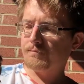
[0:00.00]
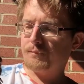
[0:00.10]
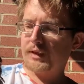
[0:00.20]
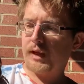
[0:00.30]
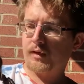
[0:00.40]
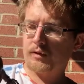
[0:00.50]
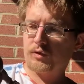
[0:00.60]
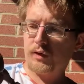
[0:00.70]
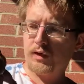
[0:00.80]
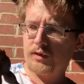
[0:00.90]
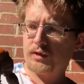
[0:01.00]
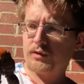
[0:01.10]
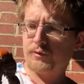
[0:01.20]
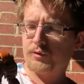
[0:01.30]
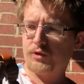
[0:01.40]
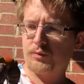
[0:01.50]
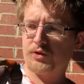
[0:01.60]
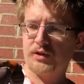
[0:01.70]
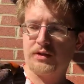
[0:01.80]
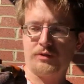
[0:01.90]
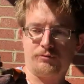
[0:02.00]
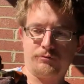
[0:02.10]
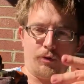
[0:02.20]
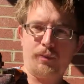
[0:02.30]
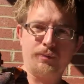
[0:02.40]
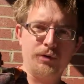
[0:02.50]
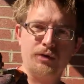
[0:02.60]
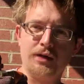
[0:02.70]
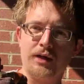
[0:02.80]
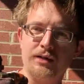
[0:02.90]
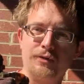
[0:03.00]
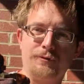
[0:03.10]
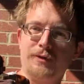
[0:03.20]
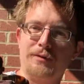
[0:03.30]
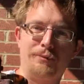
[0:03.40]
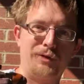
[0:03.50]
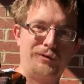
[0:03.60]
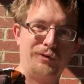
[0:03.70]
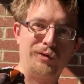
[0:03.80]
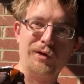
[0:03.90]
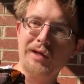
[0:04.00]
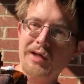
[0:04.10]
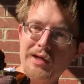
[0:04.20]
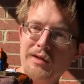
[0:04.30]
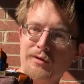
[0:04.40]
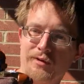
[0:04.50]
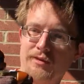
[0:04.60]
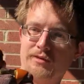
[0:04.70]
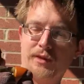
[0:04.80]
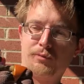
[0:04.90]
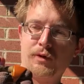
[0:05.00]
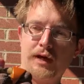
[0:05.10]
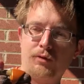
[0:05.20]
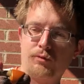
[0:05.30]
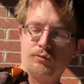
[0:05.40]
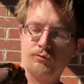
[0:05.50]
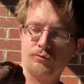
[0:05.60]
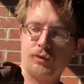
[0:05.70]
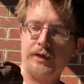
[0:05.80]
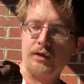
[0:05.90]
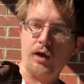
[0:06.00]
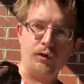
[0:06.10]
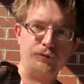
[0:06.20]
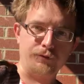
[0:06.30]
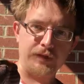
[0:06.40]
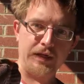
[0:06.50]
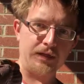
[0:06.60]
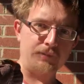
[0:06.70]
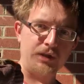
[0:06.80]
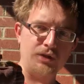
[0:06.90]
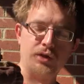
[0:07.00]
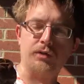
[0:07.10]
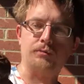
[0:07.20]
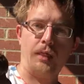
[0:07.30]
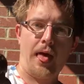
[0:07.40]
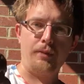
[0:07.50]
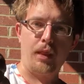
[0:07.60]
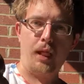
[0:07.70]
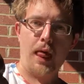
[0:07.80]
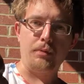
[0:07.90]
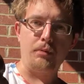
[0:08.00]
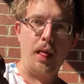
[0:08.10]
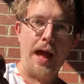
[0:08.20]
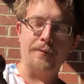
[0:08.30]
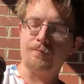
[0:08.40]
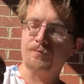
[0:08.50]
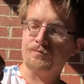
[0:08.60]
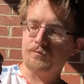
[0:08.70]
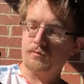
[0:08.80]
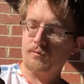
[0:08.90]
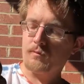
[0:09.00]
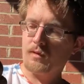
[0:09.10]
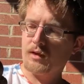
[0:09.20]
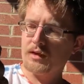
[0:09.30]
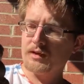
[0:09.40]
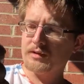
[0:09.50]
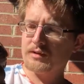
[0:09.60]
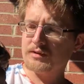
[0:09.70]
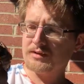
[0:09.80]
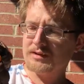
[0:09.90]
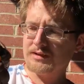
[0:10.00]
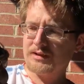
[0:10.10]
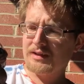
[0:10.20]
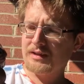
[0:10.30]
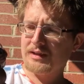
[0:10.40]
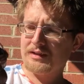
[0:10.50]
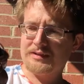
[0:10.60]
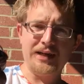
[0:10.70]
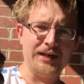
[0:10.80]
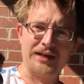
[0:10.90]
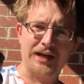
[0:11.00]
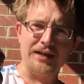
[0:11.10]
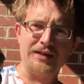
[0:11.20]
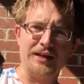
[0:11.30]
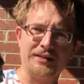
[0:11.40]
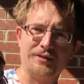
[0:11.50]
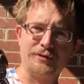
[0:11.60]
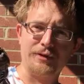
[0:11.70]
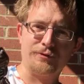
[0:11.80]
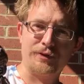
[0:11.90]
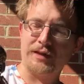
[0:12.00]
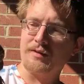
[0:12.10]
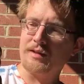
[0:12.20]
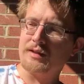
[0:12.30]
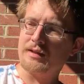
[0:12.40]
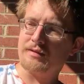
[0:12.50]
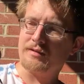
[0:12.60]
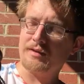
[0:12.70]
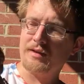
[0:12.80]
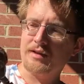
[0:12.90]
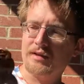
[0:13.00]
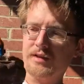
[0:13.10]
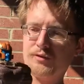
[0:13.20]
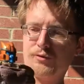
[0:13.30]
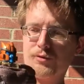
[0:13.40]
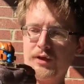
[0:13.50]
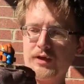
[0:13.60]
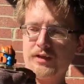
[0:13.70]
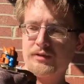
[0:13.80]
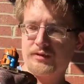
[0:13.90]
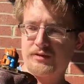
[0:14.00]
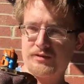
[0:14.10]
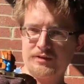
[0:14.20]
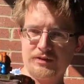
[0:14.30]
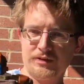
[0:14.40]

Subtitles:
But yeah, so 8 out of 10 for the transformation. And the robot mode, it's fucking beautiful. It looks like it stepped out right of the animation. Blah, blah, blah. And yeah, I just really freaking like it. It's great.